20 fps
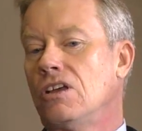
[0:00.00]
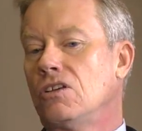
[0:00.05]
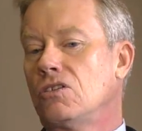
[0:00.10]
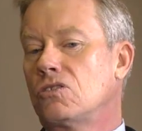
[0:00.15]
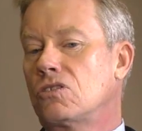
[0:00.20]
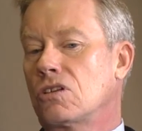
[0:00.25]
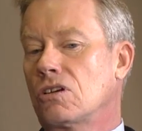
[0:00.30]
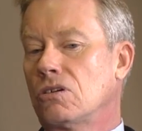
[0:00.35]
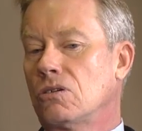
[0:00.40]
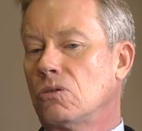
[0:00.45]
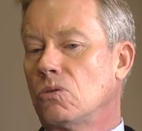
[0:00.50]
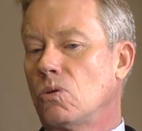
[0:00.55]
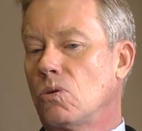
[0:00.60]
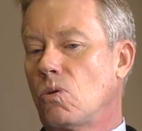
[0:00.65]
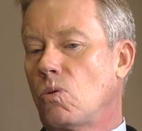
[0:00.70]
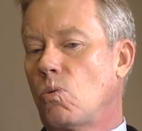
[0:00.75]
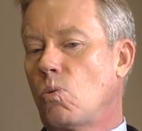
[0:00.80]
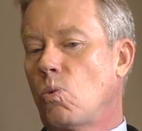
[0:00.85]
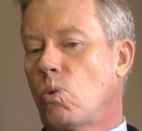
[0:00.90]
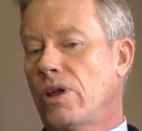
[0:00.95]
So
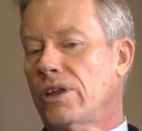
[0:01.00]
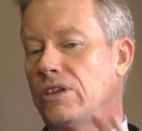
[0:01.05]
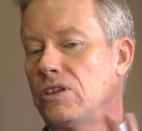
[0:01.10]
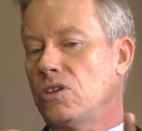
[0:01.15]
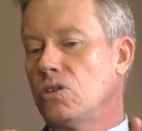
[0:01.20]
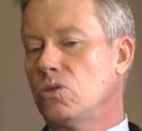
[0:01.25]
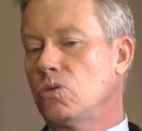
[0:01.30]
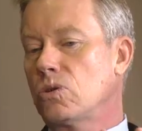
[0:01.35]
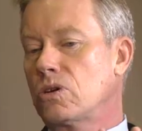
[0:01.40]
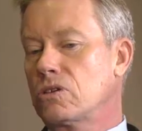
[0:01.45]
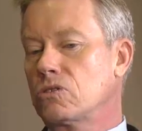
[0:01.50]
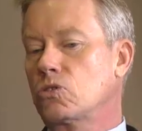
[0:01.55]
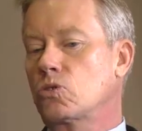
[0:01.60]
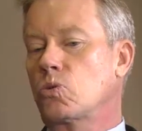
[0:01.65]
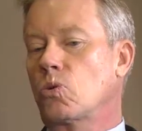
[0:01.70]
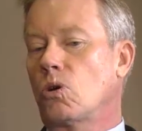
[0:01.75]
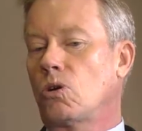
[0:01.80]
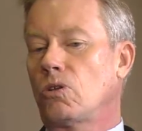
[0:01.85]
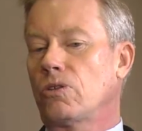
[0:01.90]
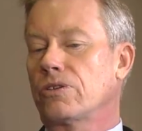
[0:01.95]
when you
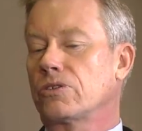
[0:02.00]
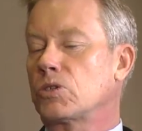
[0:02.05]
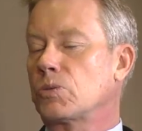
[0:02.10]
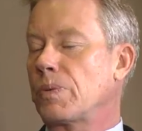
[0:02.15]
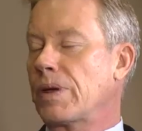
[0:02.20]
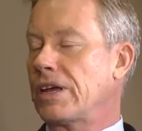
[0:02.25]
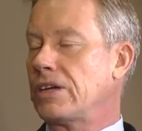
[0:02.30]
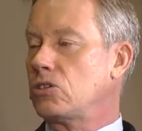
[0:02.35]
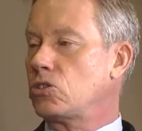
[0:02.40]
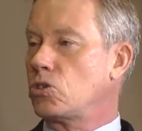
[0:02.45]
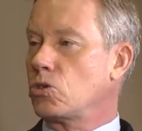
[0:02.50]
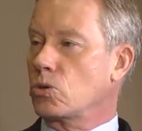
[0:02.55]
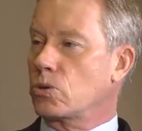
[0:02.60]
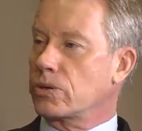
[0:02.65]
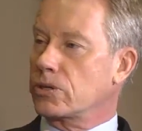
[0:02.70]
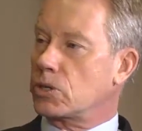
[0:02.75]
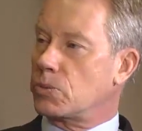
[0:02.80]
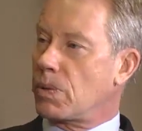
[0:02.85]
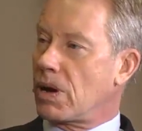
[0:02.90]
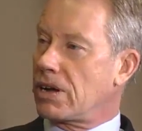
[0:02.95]
control the space, you're
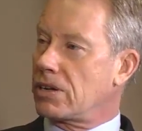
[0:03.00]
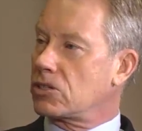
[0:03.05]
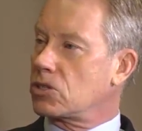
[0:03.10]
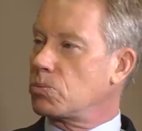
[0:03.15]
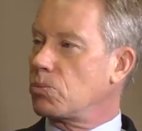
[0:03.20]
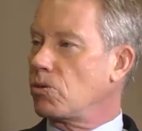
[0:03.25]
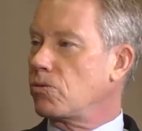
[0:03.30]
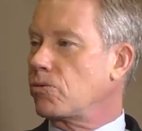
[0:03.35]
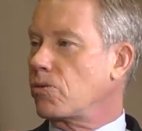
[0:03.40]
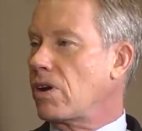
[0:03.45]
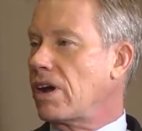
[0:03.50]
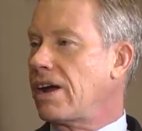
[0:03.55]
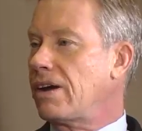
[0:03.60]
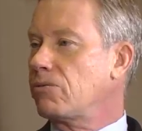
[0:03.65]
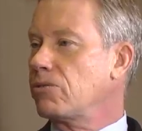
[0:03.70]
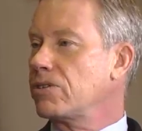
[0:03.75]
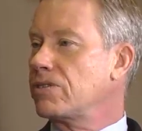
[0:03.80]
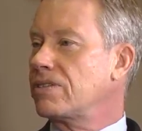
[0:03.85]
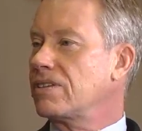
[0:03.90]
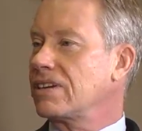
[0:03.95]
responsible for
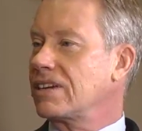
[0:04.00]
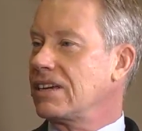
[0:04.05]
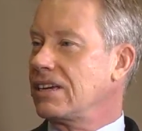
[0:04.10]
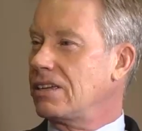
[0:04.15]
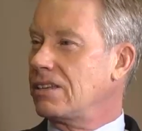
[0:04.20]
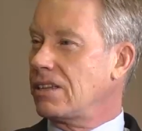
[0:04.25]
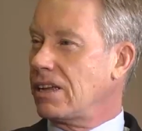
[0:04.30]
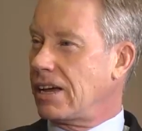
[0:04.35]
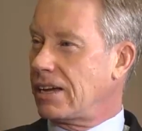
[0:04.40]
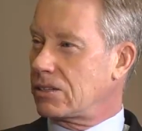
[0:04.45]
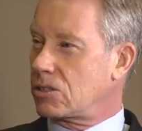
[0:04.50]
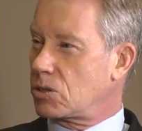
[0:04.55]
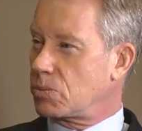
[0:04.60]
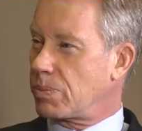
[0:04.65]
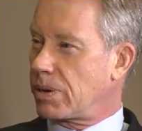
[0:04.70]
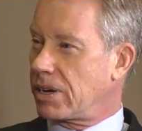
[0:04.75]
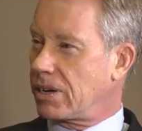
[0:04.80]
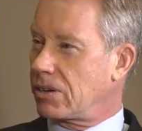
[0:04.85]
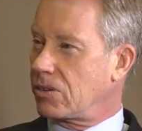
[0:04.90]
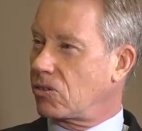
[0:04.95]
everything in that
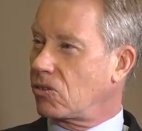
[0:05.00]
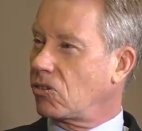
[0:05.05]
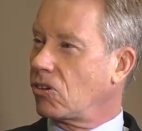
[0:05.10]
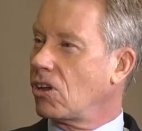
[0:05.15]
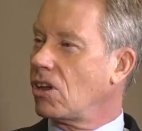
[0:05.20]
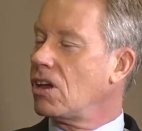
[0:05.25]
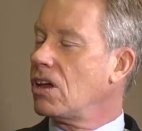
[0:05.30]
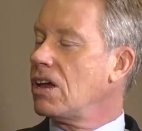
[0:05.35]
space.